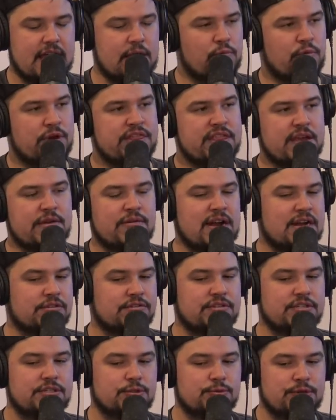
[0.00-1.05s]
And when they were
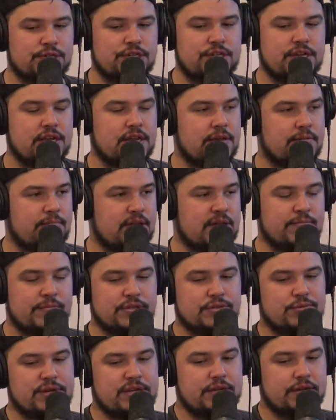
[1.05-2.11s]
actually switching him in
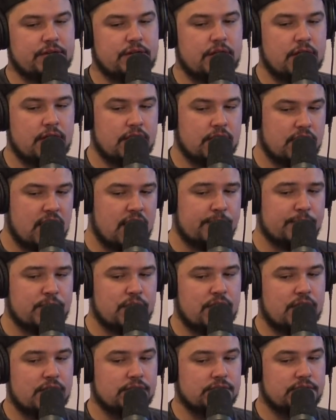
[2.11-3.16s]
between cop
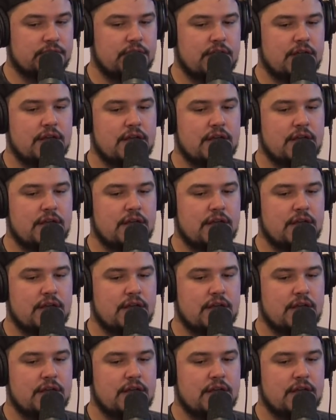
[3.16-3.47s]
cars,